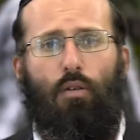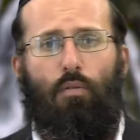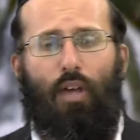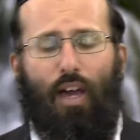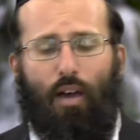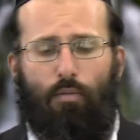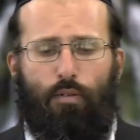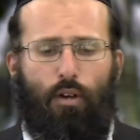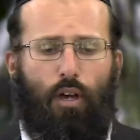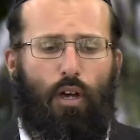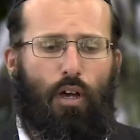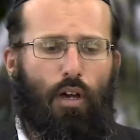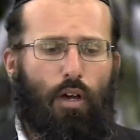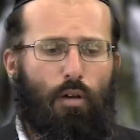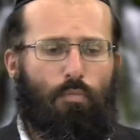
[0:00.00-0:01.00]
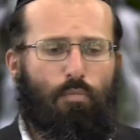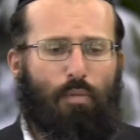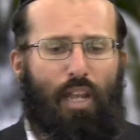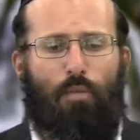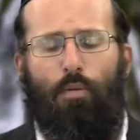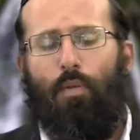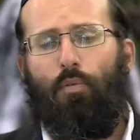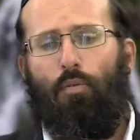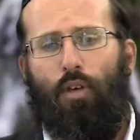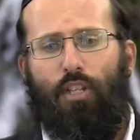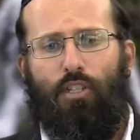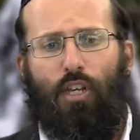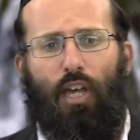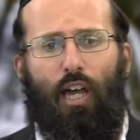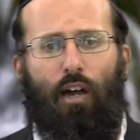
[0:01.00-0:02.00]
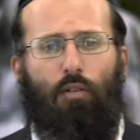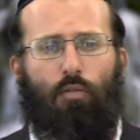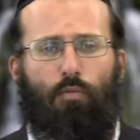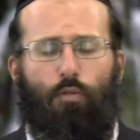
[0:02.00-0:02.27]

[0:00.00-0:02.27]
We have many people reaching out